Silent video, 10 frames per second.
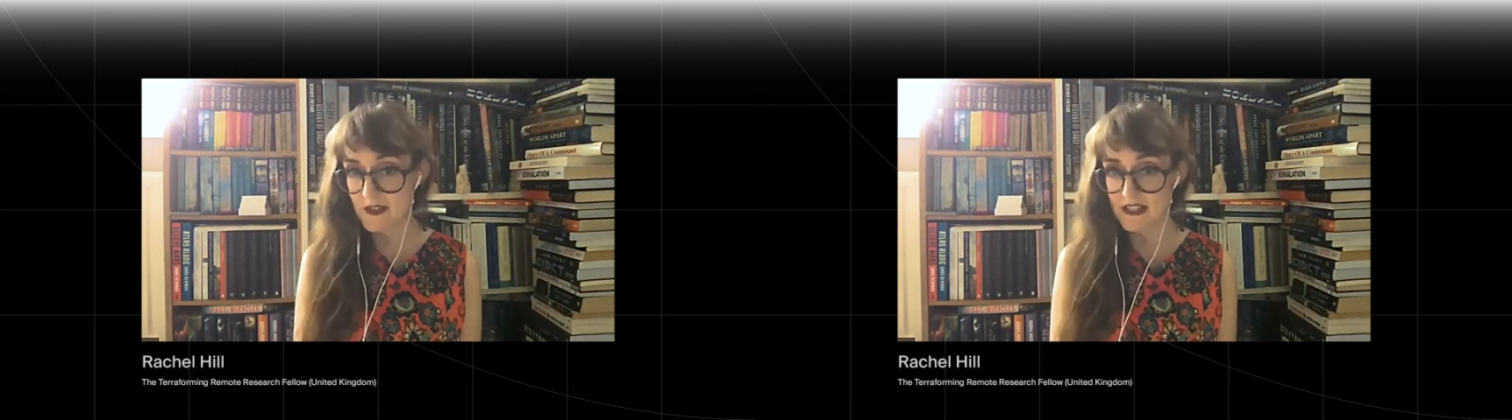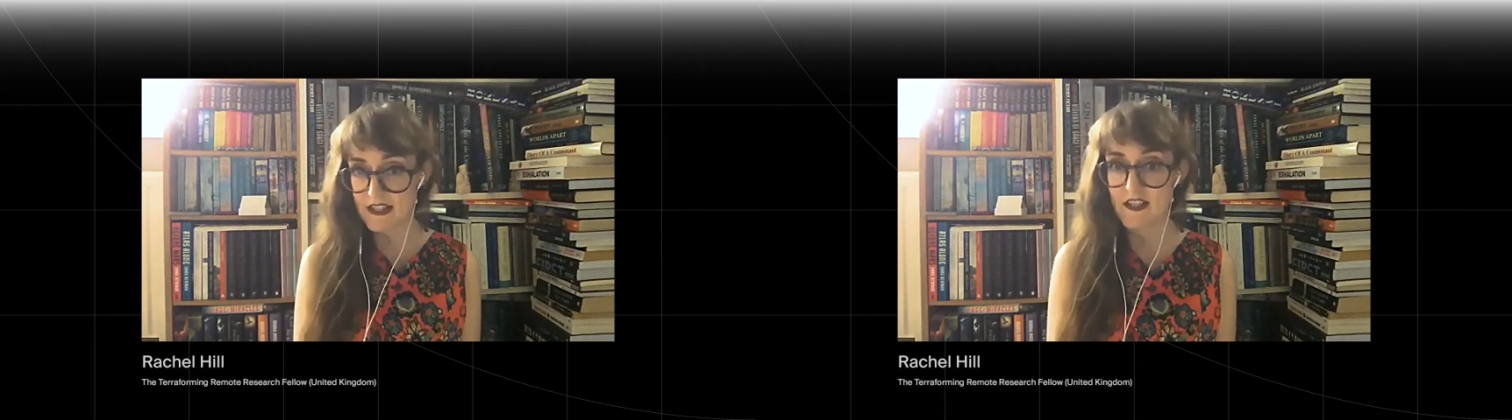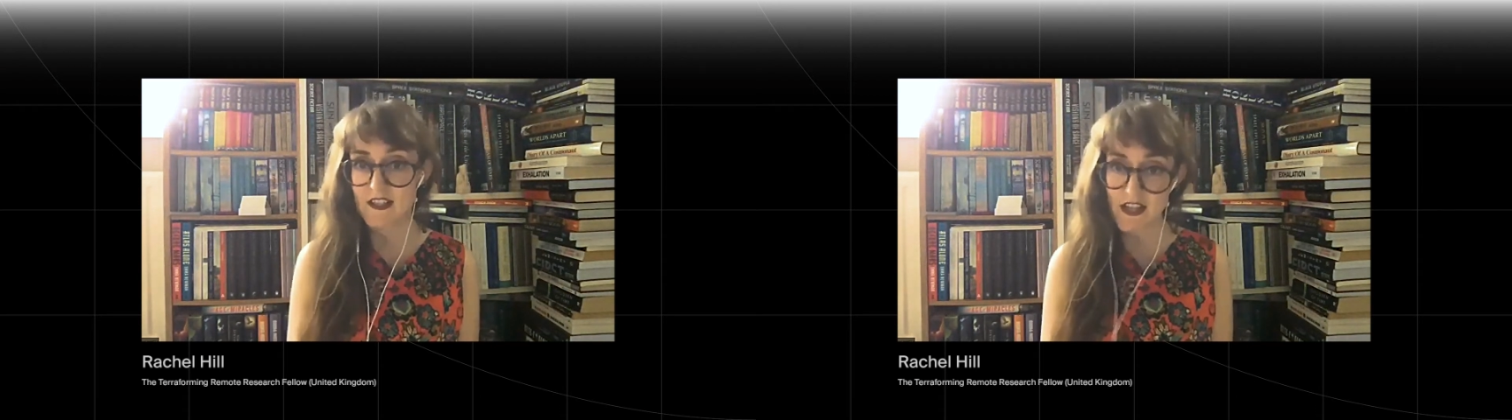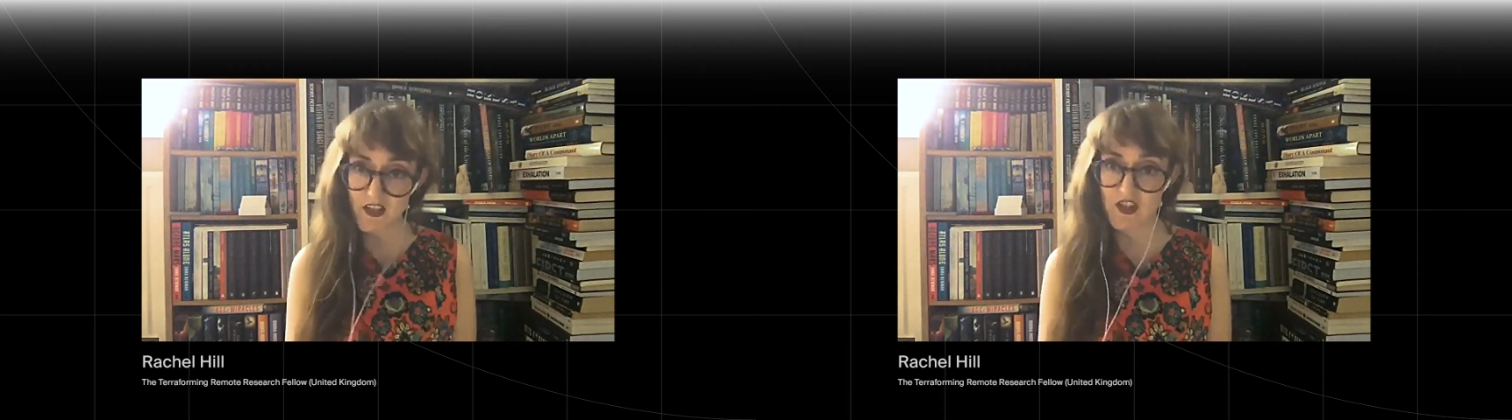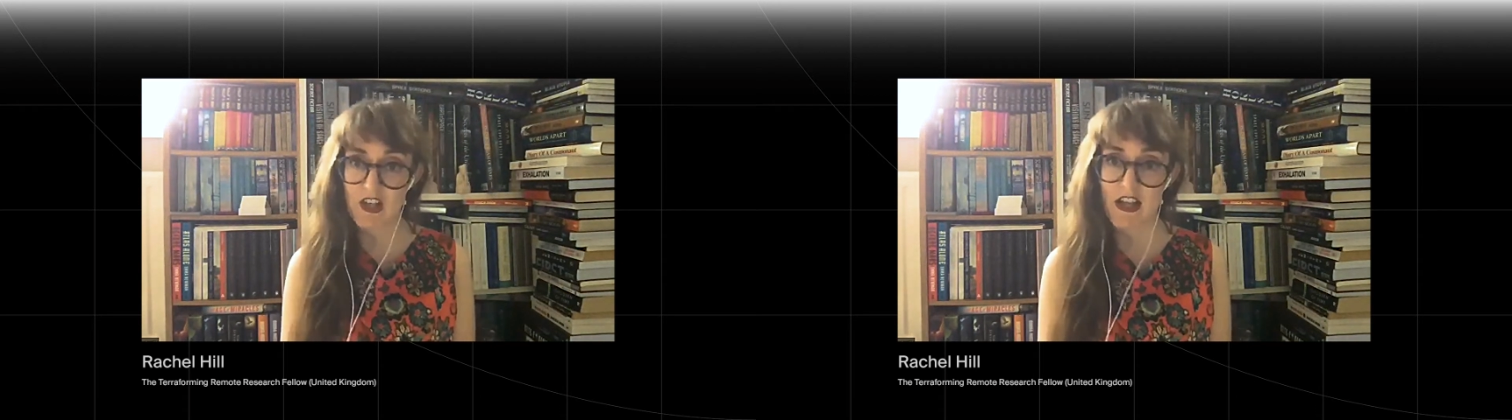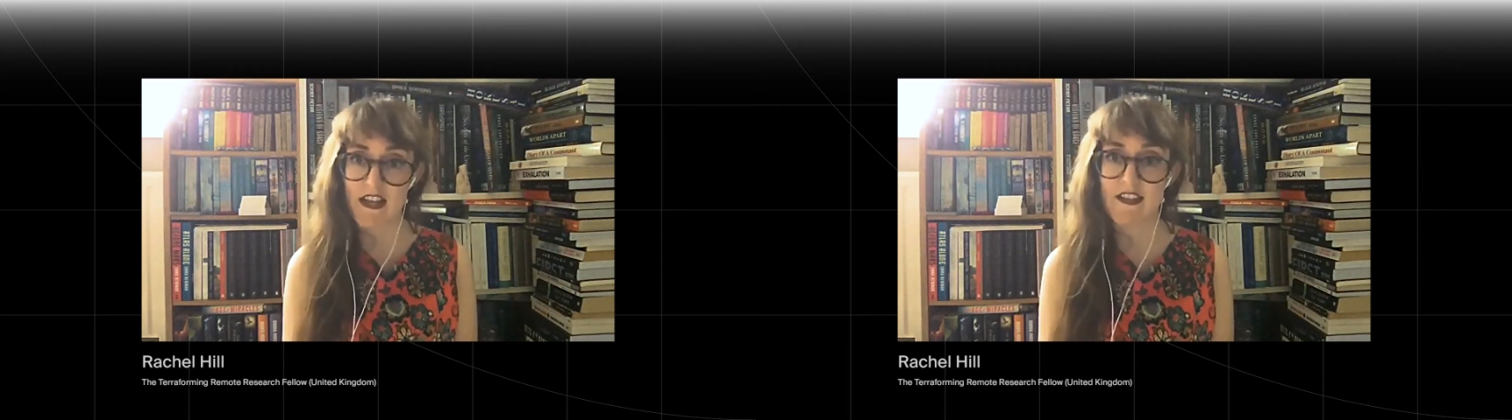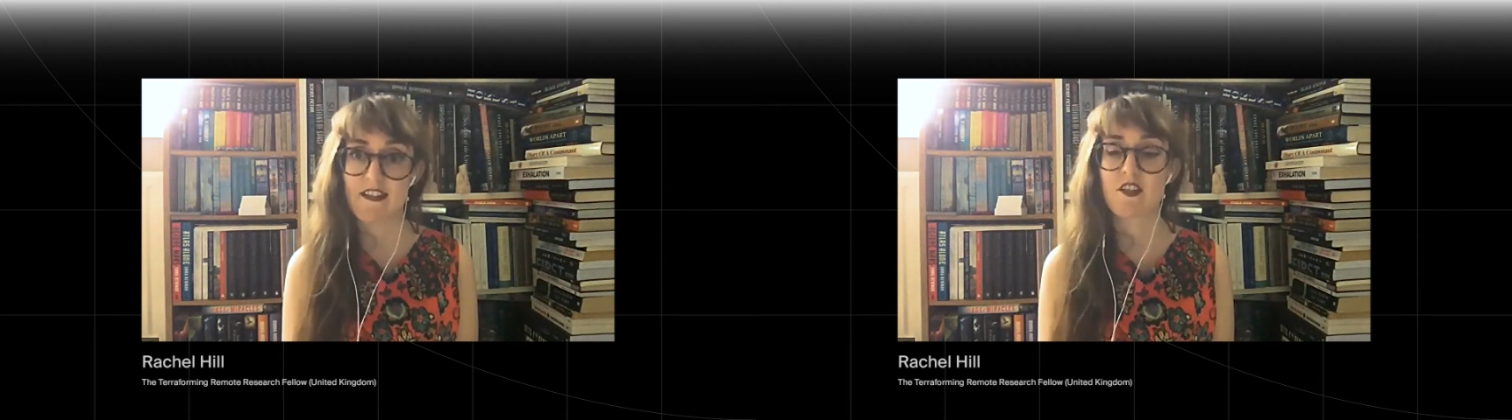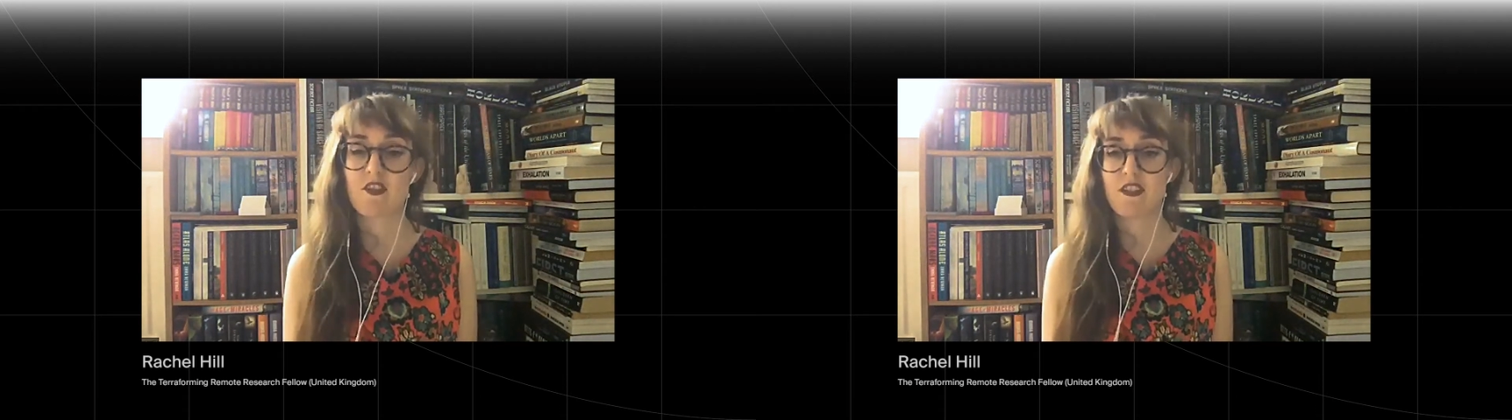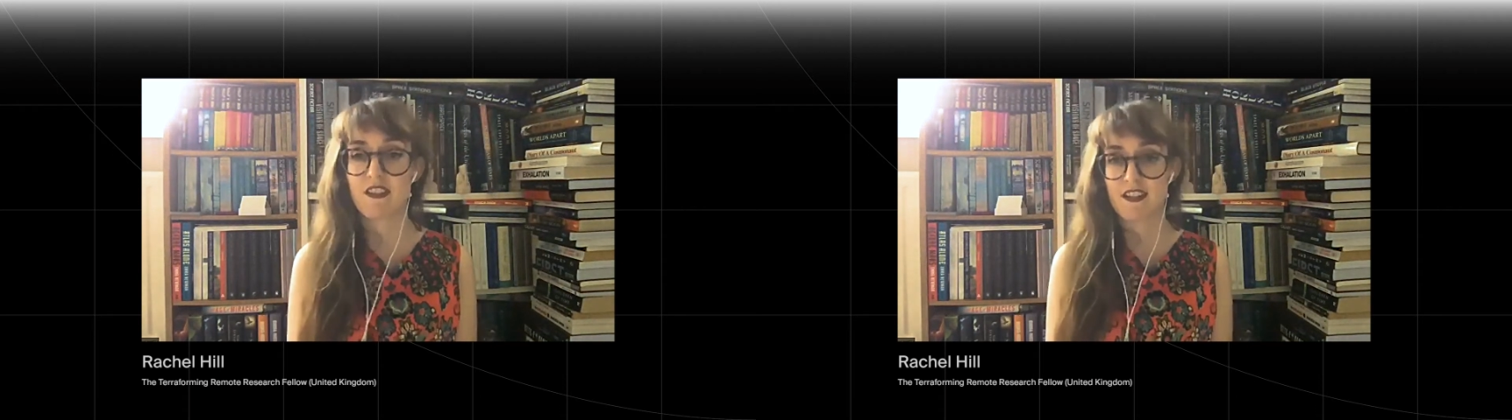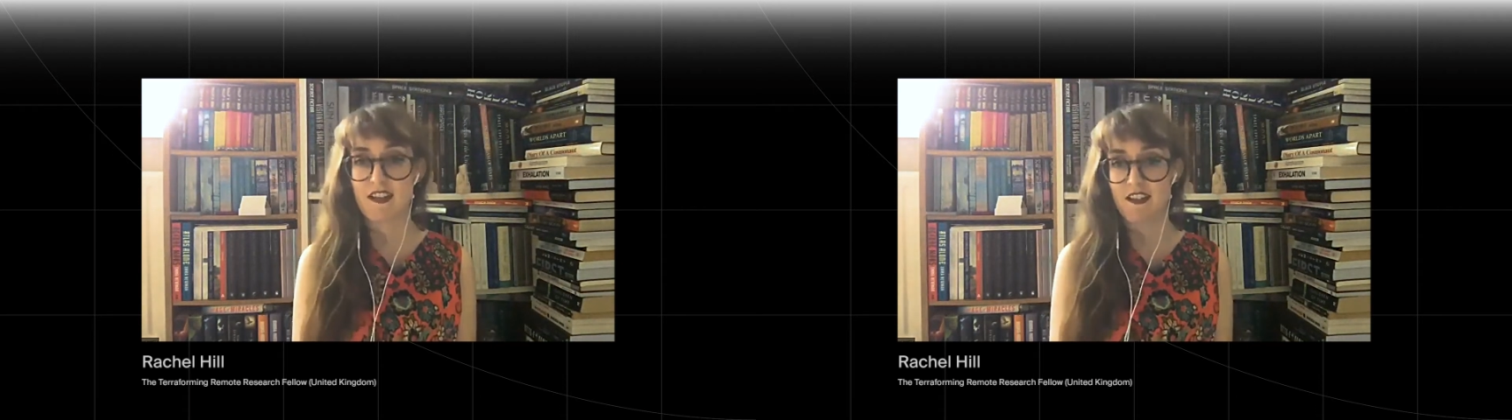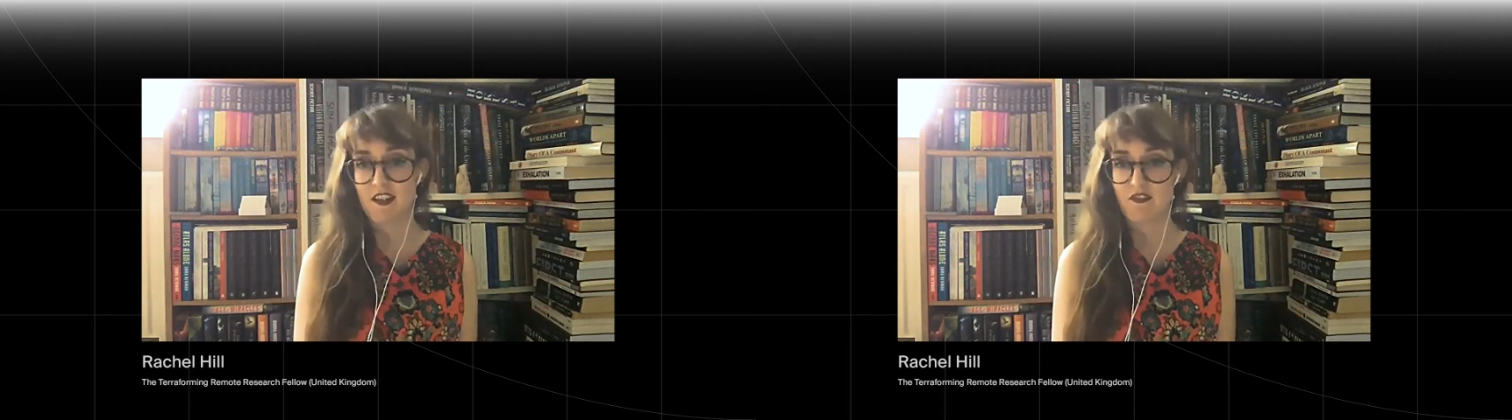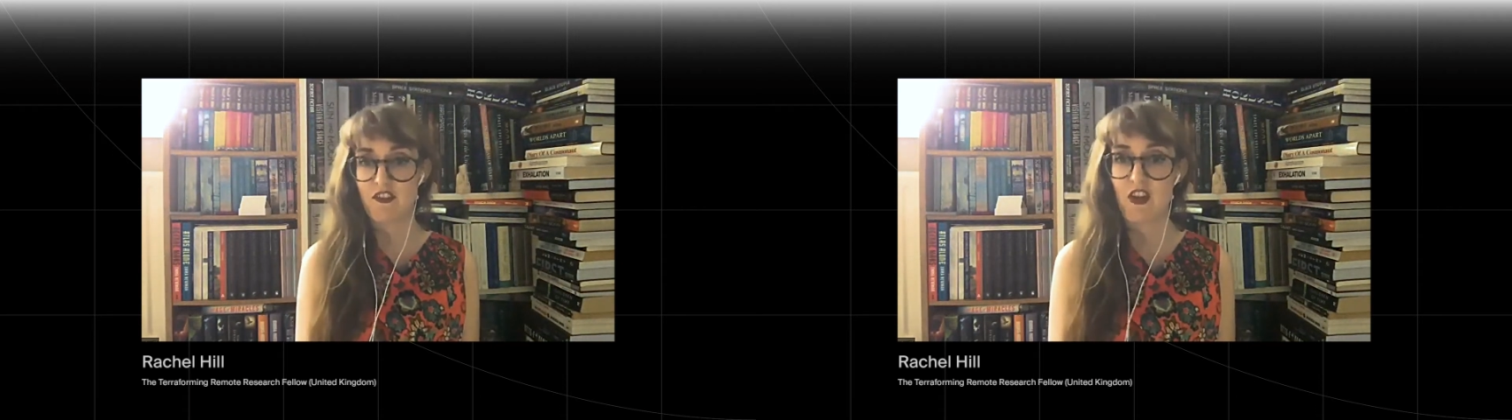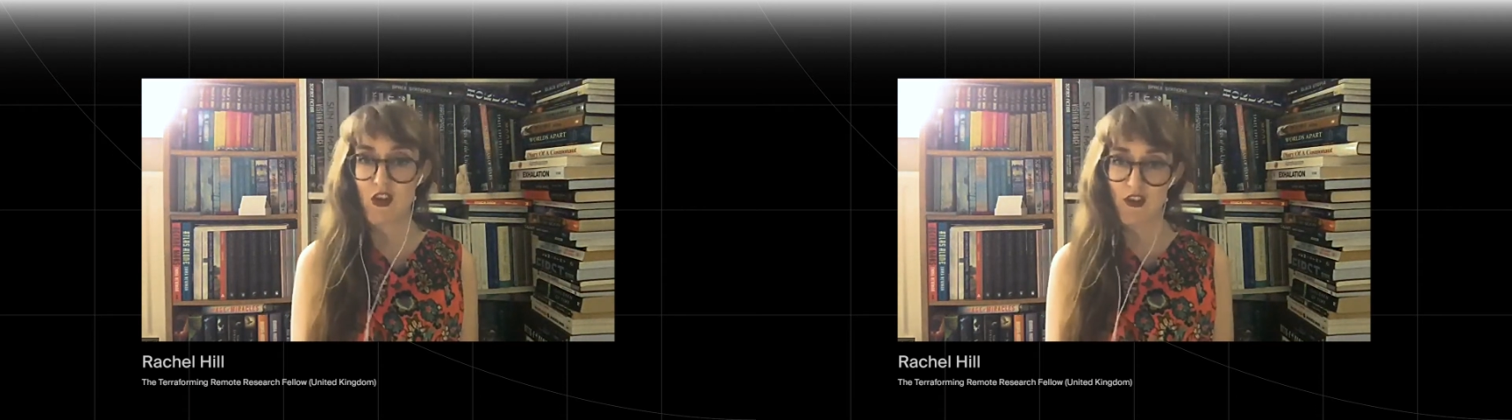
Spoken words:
contextualized understanding of the Earth.